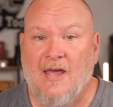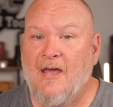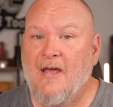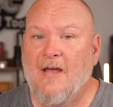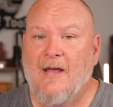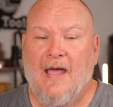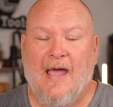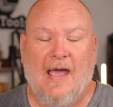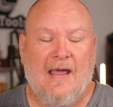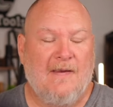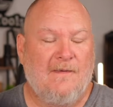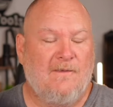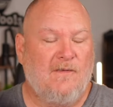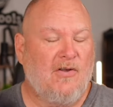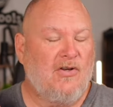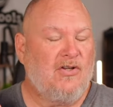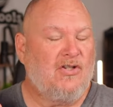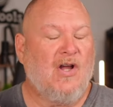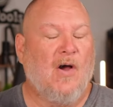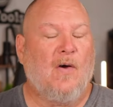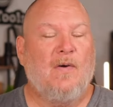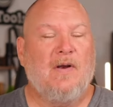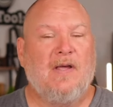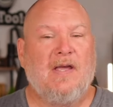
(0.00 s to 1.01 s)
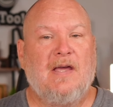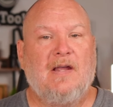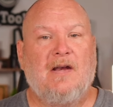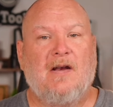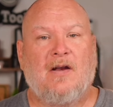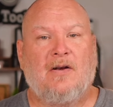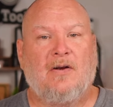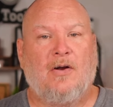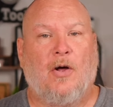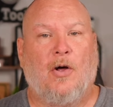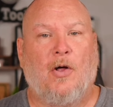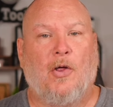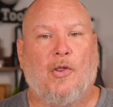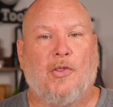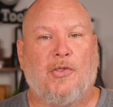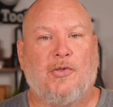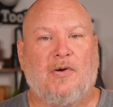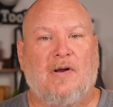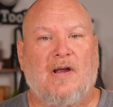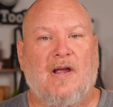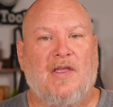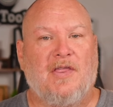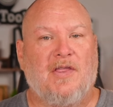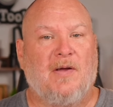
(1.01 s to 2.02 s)
And if you don't hit on all
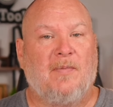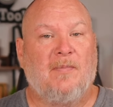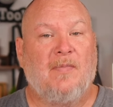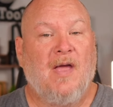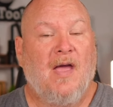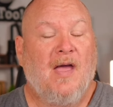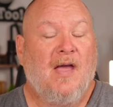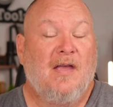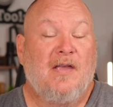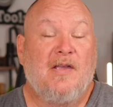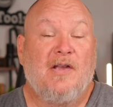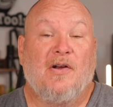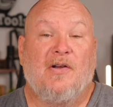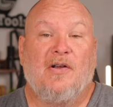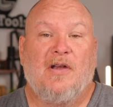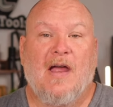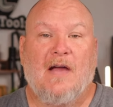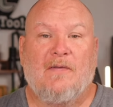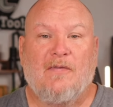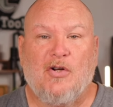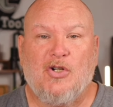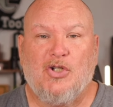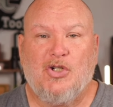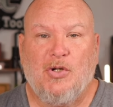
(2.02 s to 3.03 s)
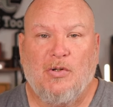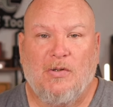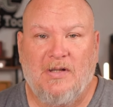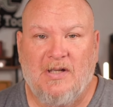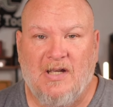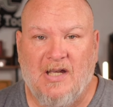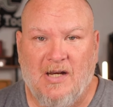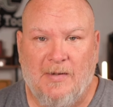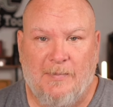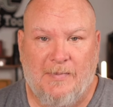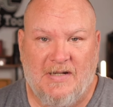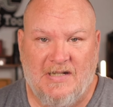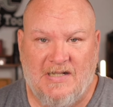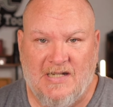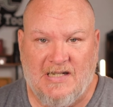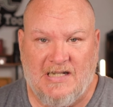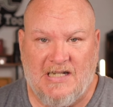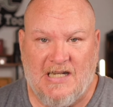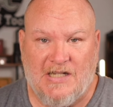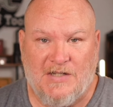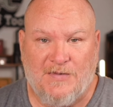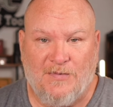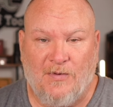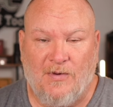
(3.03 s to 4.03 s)
three of them, you're never truly going to be
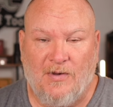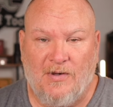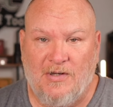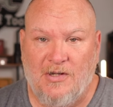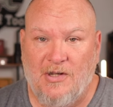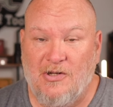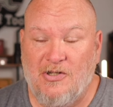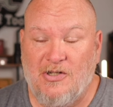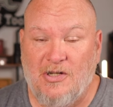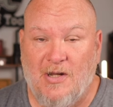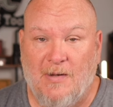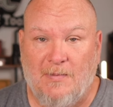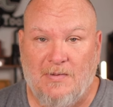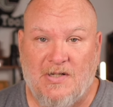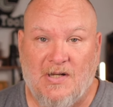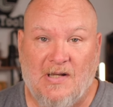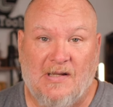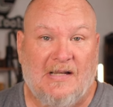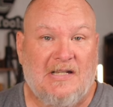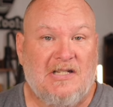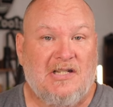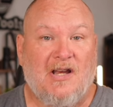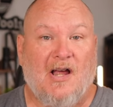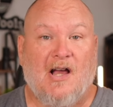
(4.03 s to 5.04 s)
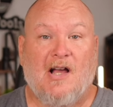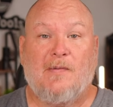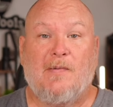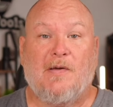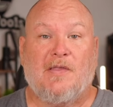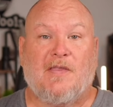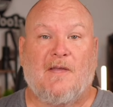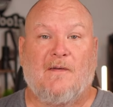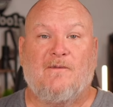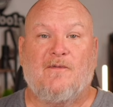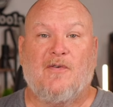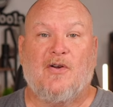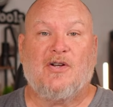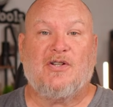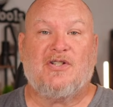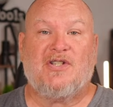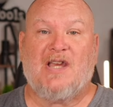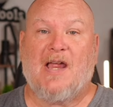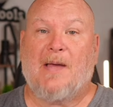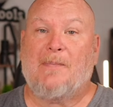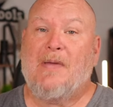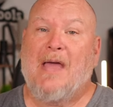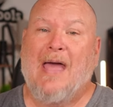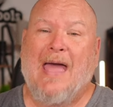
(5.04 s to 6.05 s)
successful on YouTube. So let's talk about the first
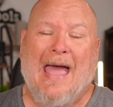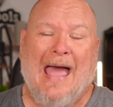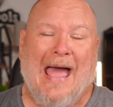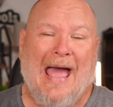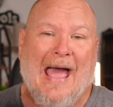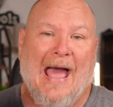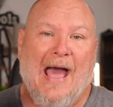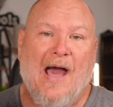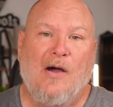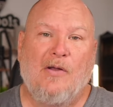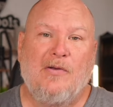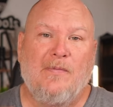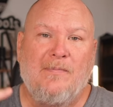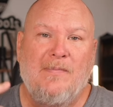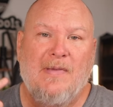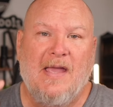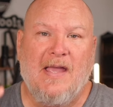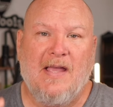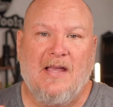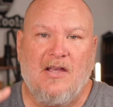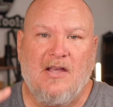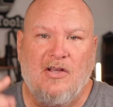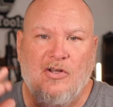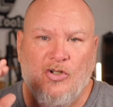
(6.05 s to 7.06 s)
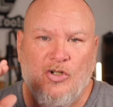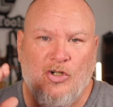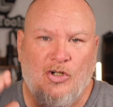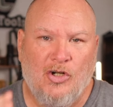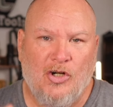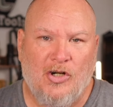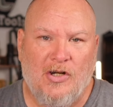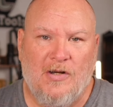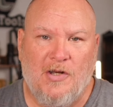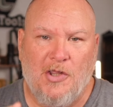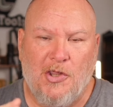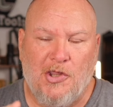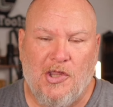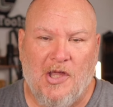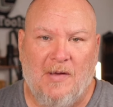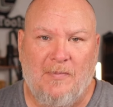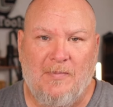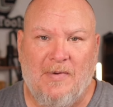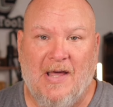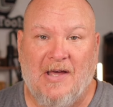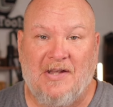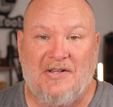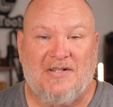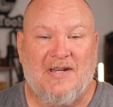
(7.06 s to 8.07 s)
step, how to make good
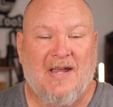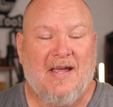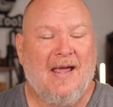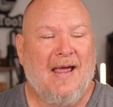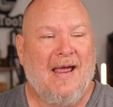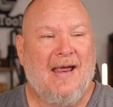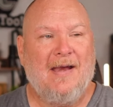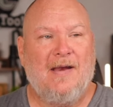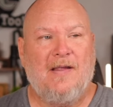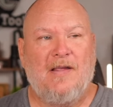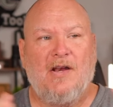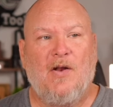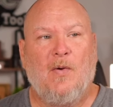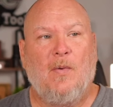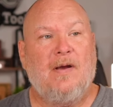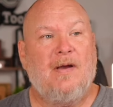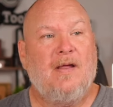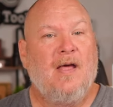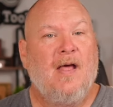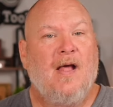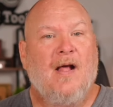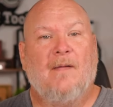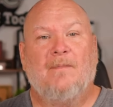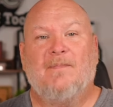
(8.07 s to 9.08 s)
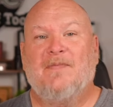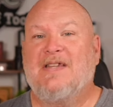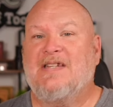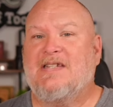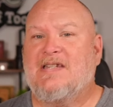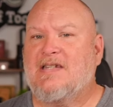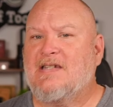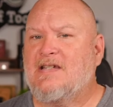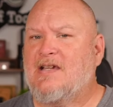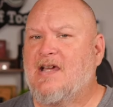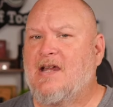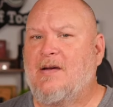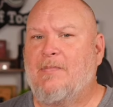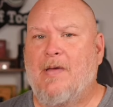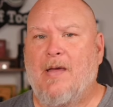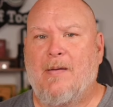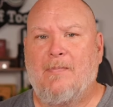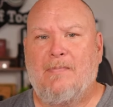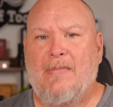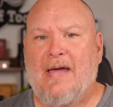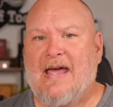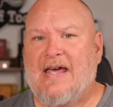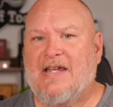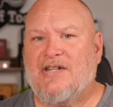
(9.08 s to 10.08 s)
thumbnails. And you know what? This isn't going to be a
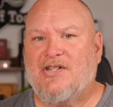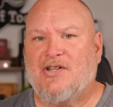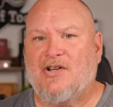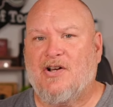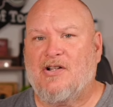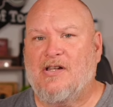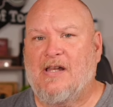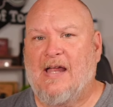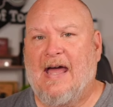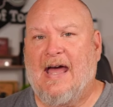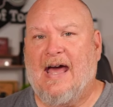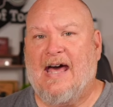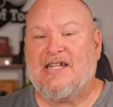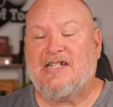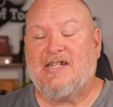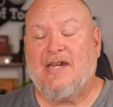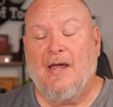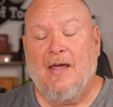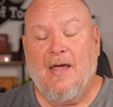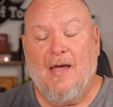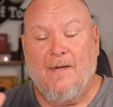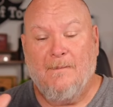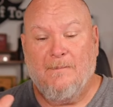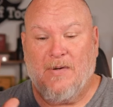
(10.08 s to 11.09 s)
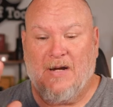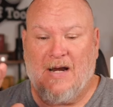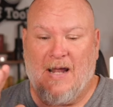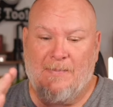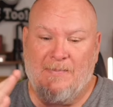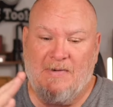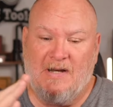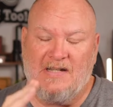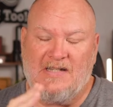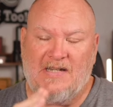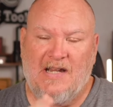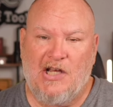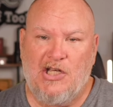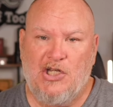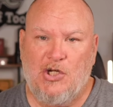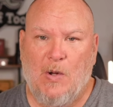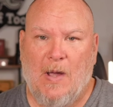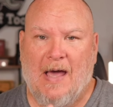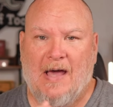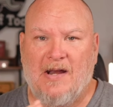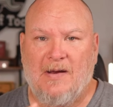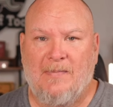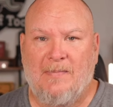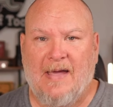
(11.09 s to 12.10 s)
master class, but I'm going to teach you
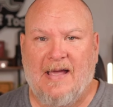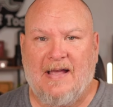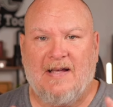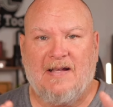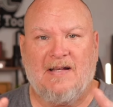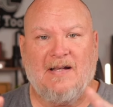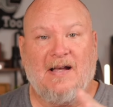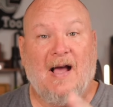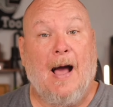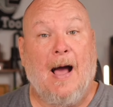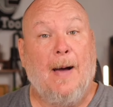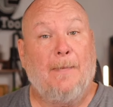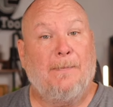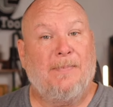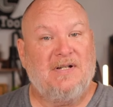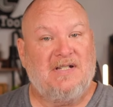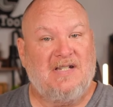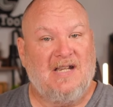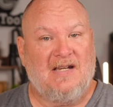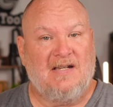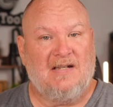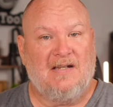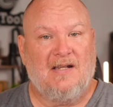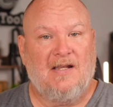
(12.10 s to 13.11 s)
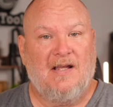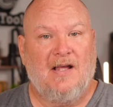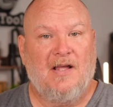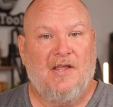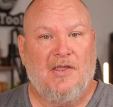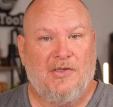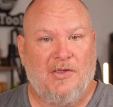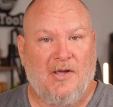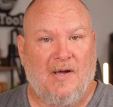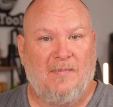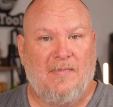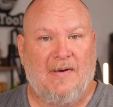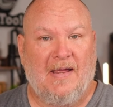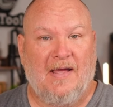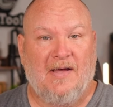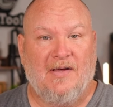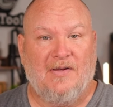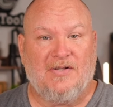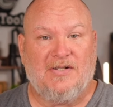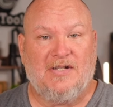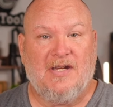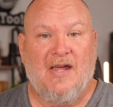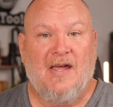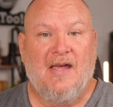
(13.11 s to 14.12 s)
how to make competent
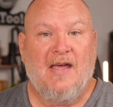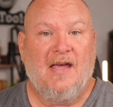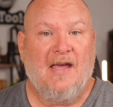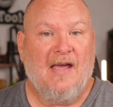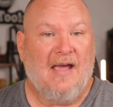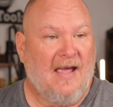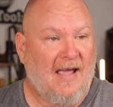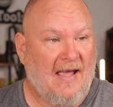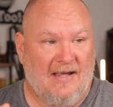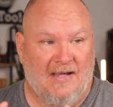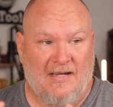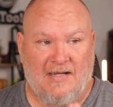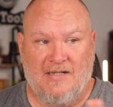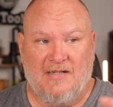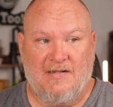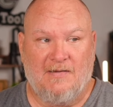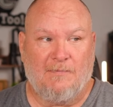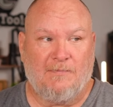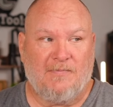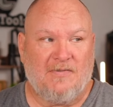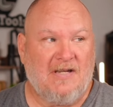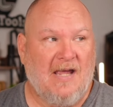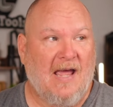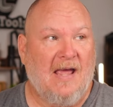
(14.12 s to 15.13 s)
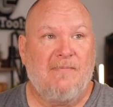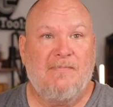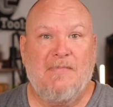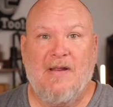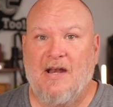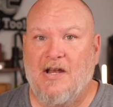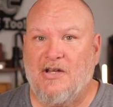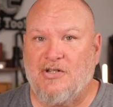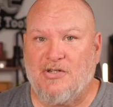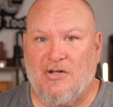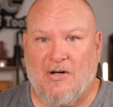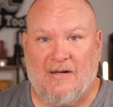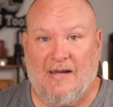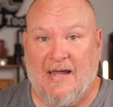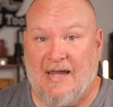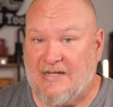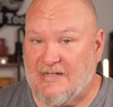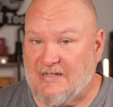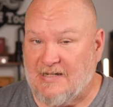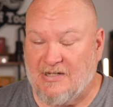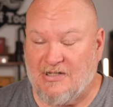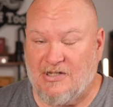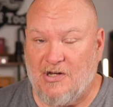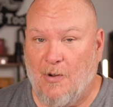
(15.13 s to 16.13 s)
thumbnails as 10 minutes or
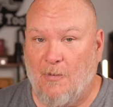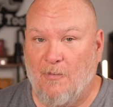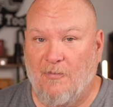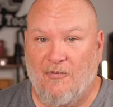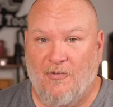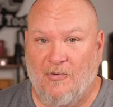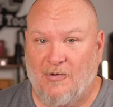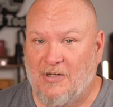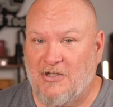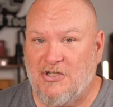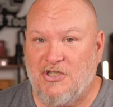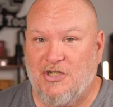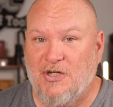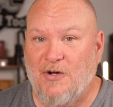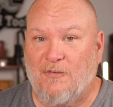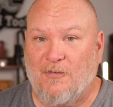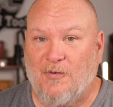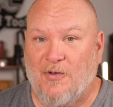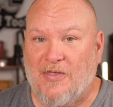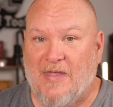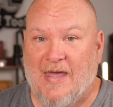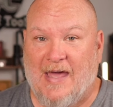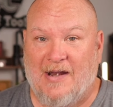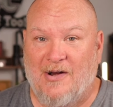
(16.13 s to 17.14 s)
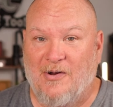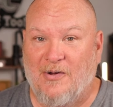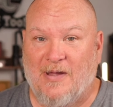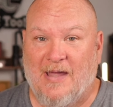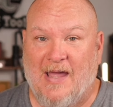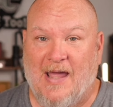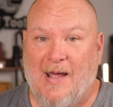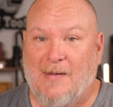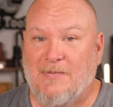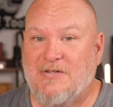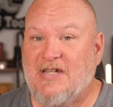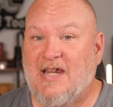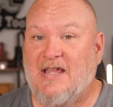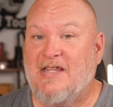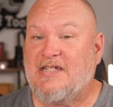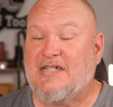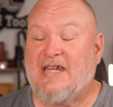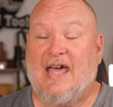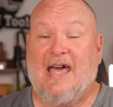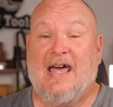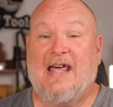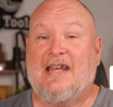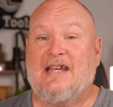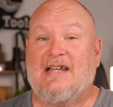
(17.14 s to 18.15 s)
less, let's hope for. Let's shoot for that, okay? I'm saying this
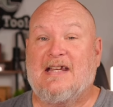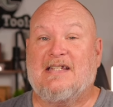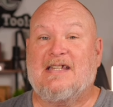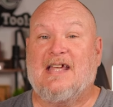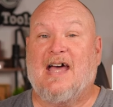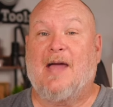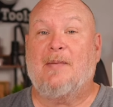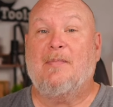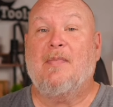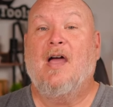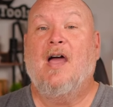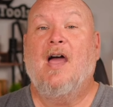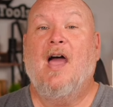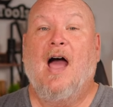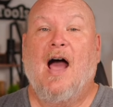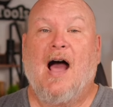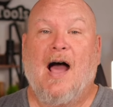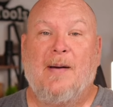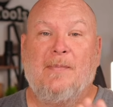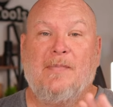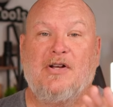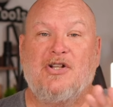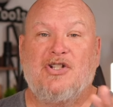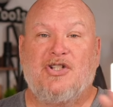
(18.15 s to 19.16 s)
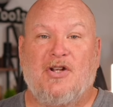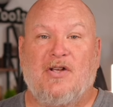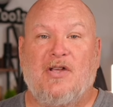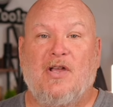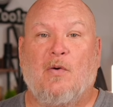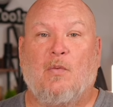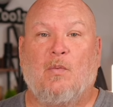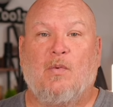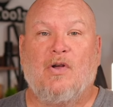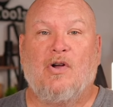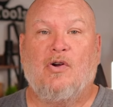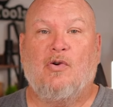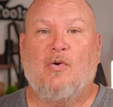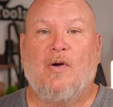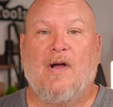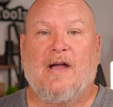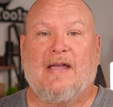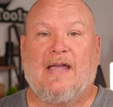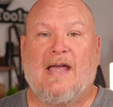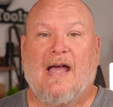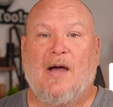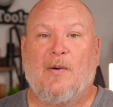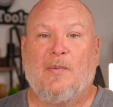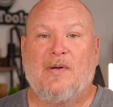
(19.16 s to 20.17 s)
ahead of time. I'm going to show you real
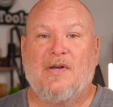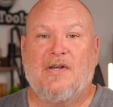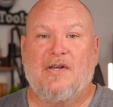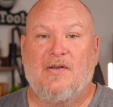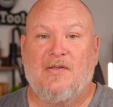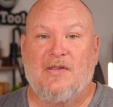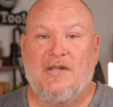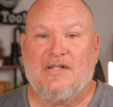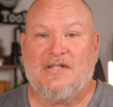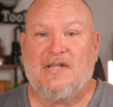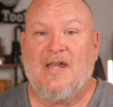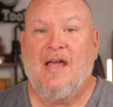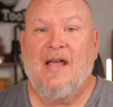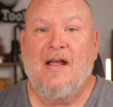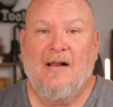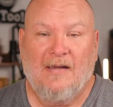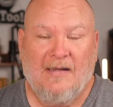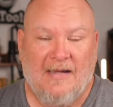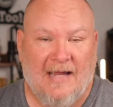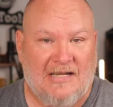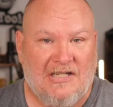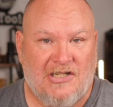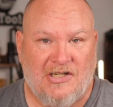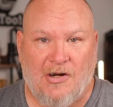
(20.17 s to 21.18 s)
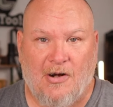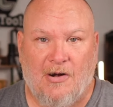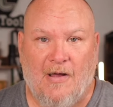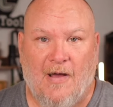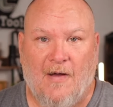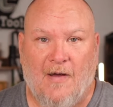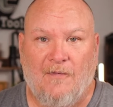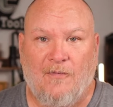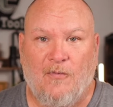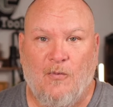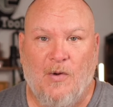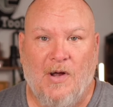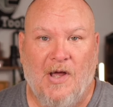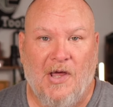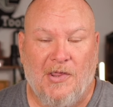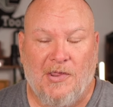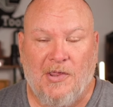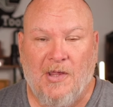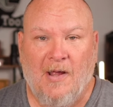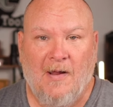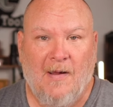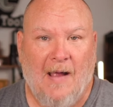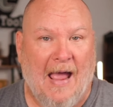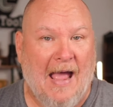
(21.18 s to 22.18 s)
quick how we do this. Let's start off
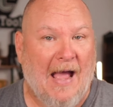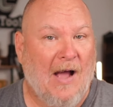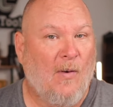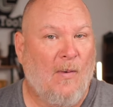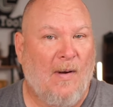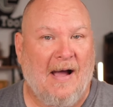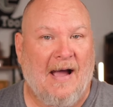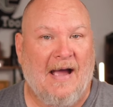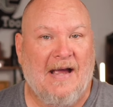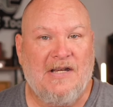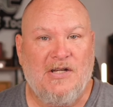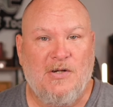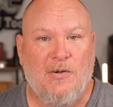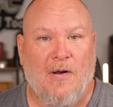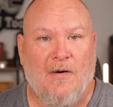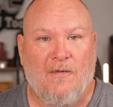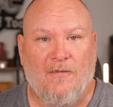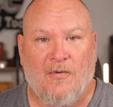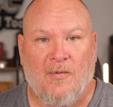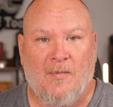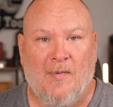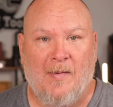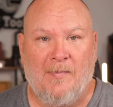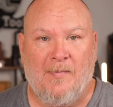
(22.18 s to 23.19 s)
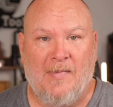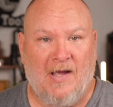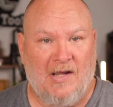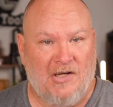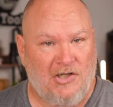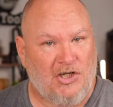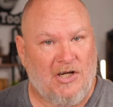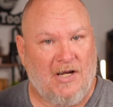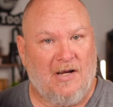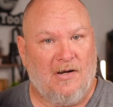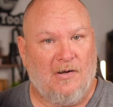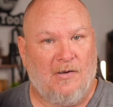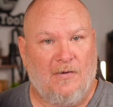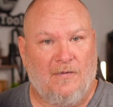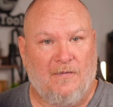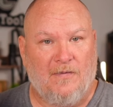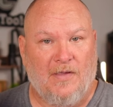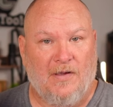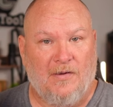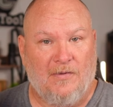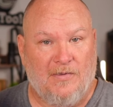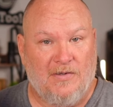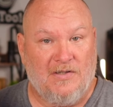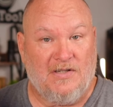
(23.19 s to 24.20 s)
with how I do it for my main channel over
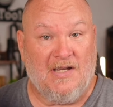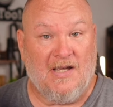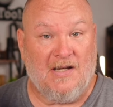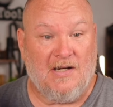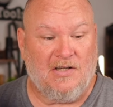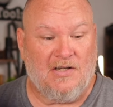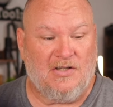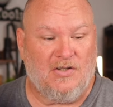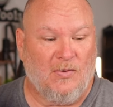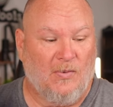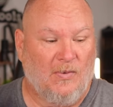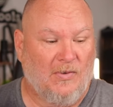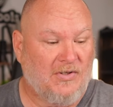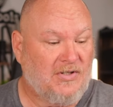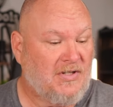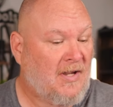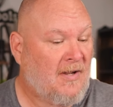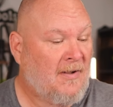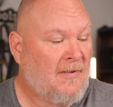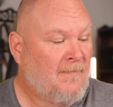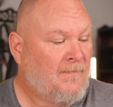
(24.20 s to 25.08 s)
there, the Dental Tools.